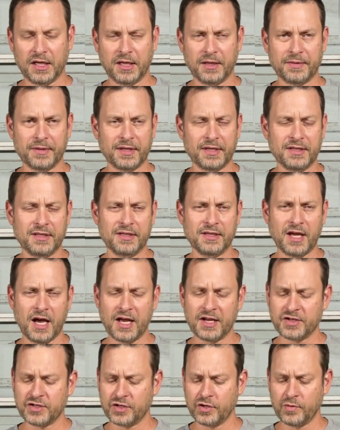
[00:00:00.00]
They did
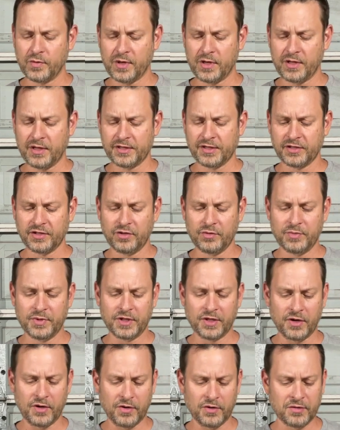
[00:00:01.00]
not so well on the
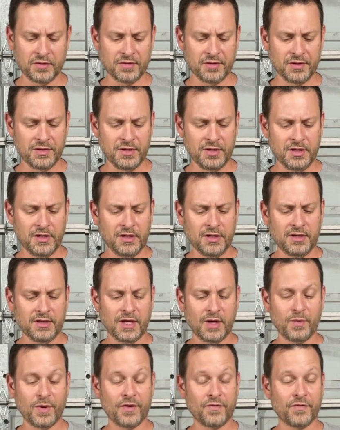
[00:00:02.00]
UBO. They
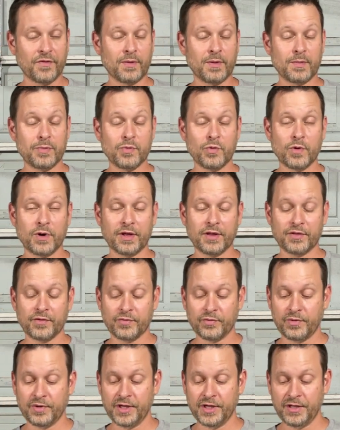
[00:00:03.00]
went from a
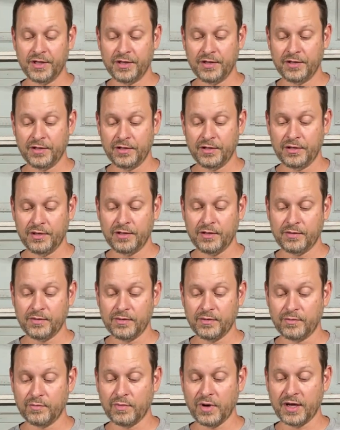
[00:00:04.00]
0.3
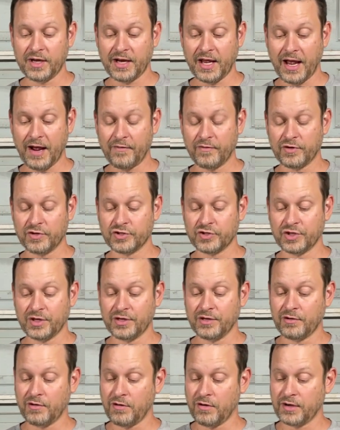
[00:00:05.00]
mite average
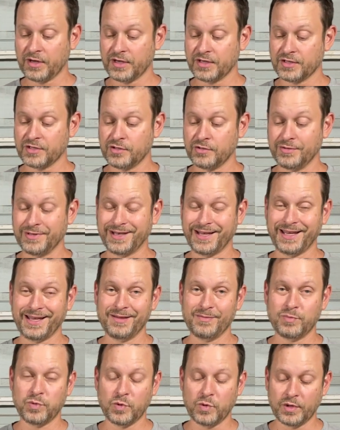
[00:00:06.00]
in August to an
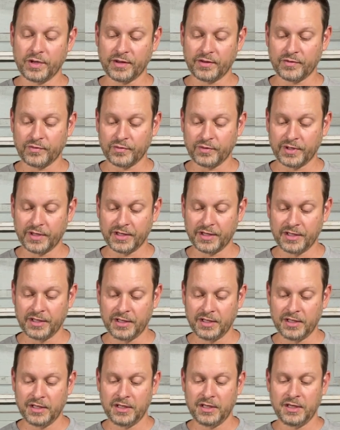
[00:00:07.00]
8.3
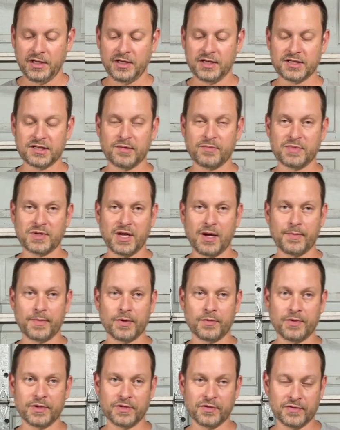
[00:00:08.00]
in September,
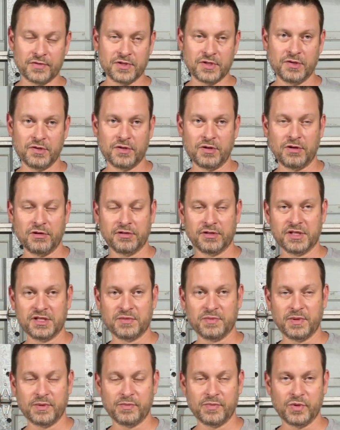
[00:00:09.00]
with those 2 colonies
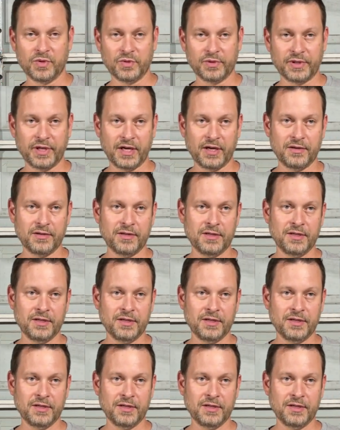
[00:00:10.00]
being pulled out.